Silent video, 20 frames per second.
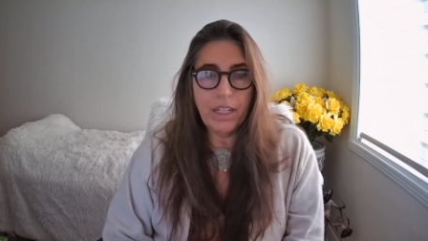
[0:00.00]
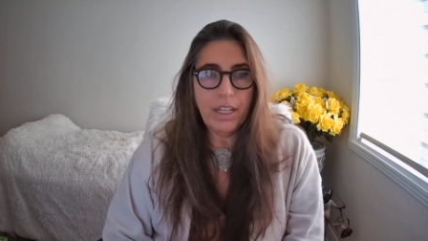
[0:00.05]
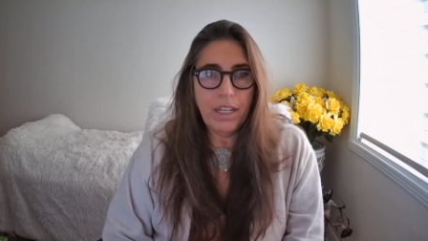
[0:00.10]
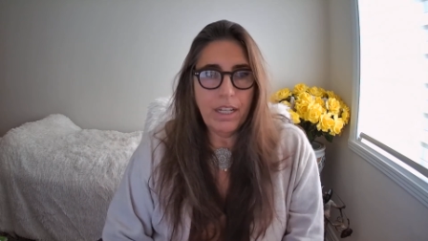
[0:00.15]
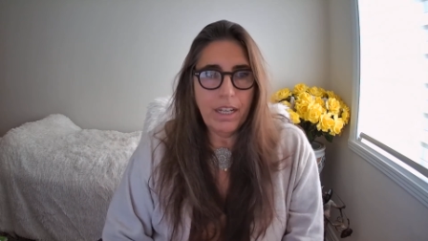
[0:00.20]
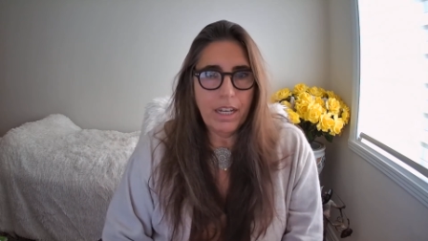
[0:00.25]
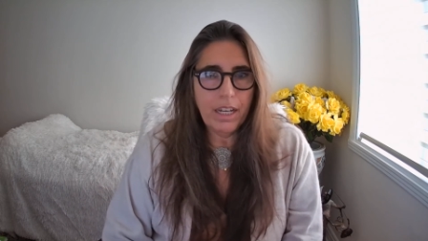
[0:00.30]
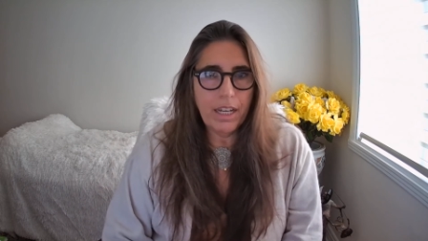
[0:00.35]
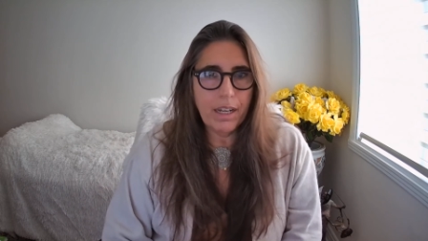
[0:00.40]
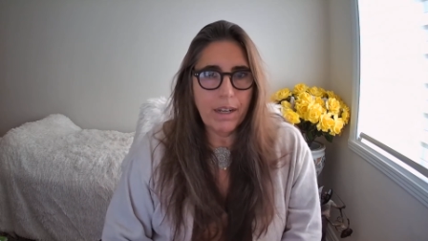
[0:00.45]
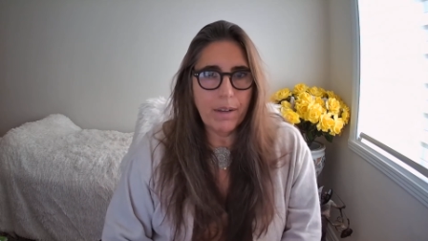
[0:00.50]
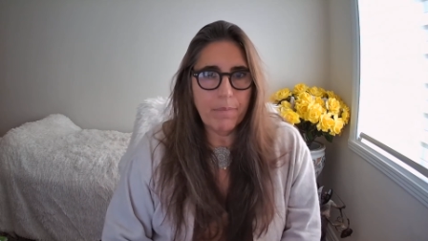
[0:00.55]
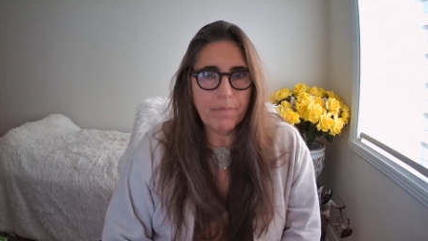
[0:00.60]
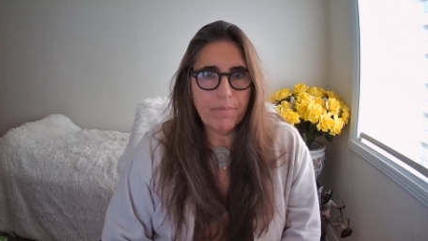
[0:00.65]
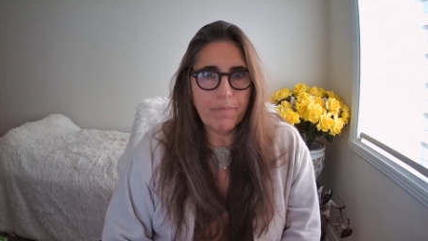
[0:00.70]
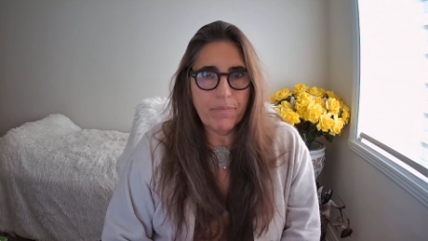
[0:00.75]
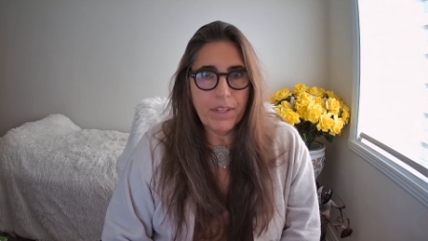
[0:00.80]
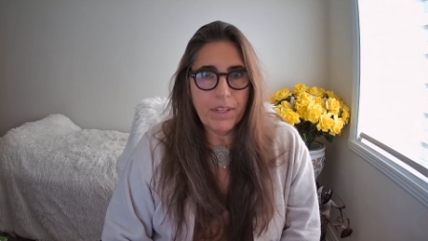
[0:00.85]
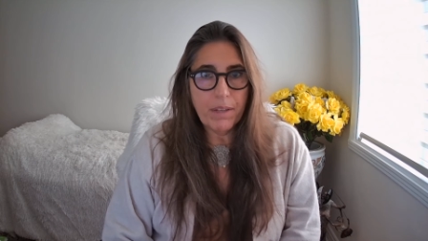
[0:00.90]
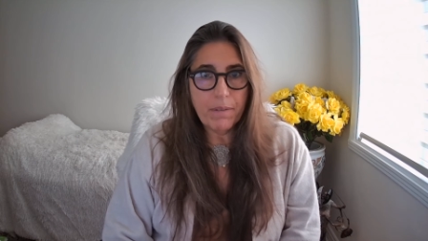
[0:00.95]
um,
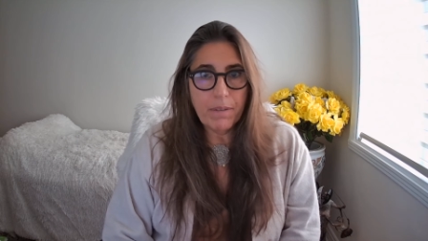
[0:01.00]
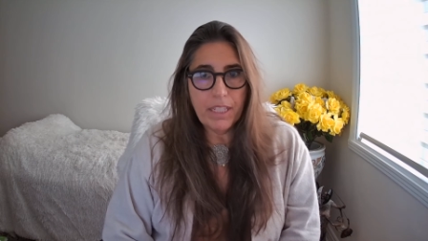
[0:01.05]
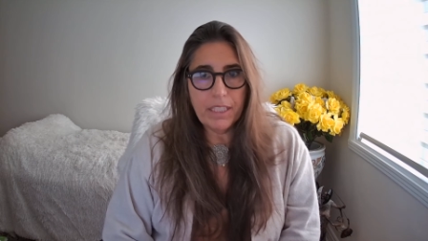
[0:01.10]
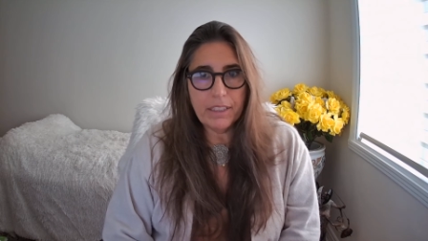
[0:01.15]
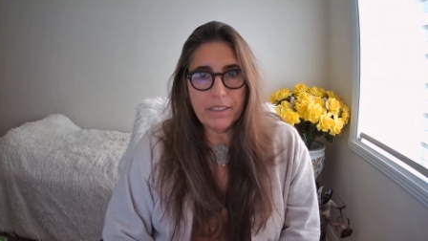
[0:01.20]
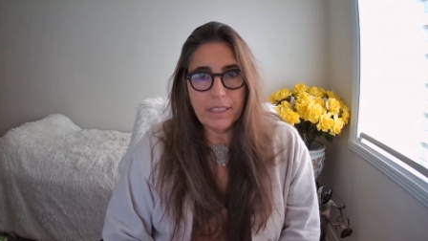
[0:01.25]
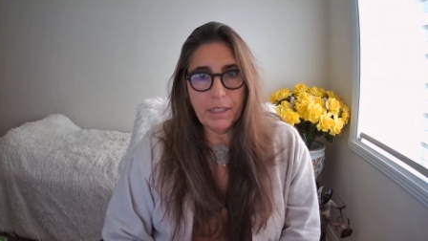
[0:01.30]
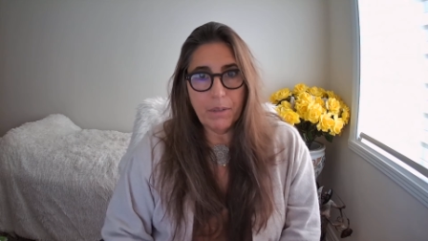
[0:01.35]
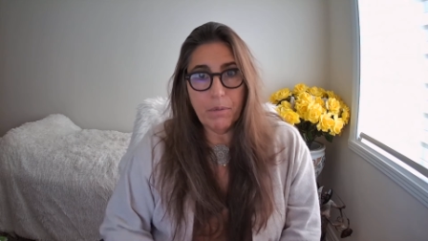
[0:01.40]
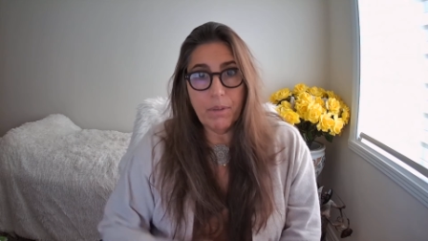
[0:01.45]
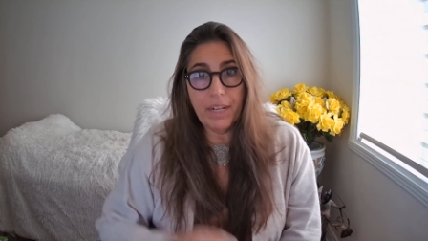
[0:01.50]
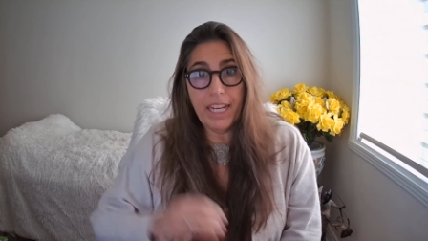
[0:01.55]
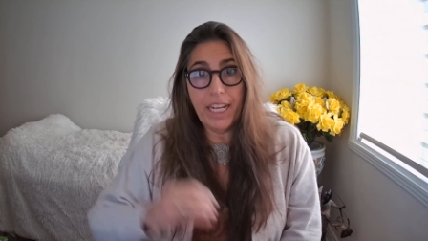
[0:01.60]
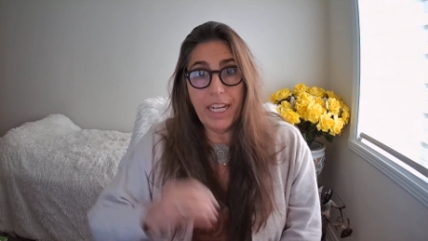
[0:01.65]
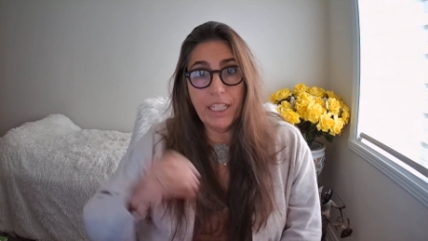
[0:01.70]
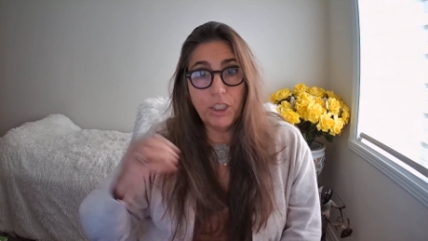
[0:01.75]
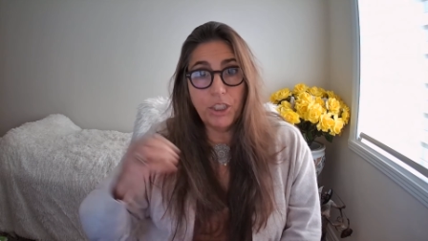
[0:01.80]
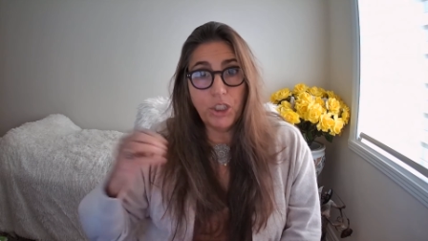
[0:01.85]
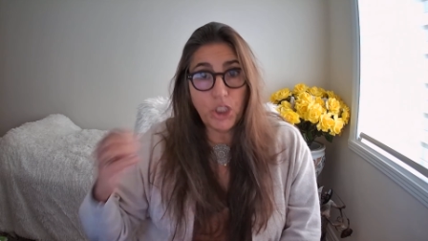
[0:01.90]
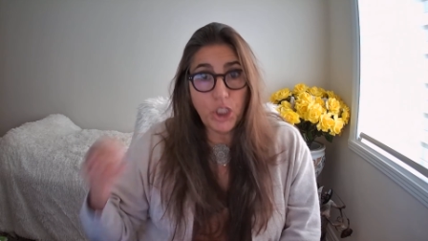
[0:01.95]
is that we
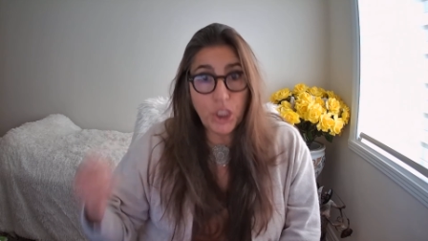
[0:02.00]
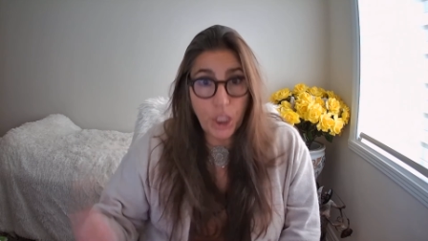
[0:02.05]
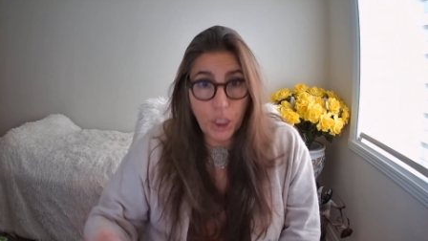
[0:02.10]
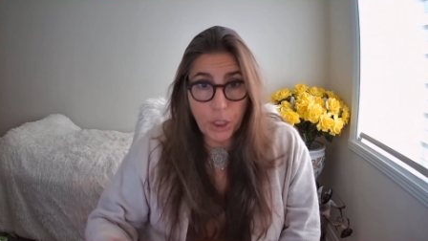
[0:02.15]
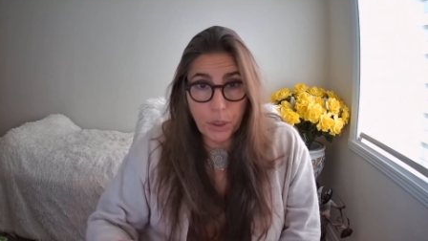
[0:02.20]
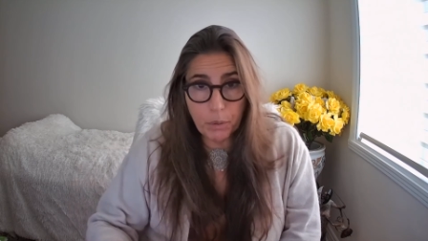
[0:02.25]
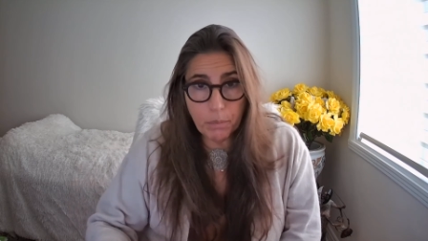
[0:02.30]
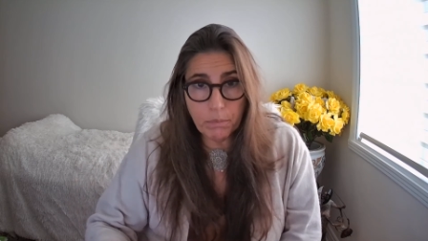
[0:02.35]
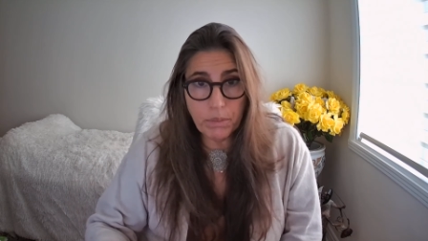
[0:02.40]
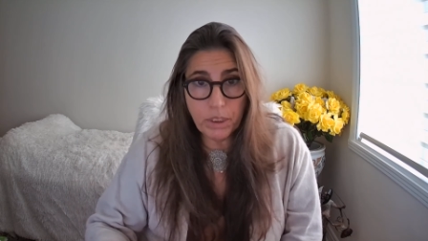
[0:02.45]
assume.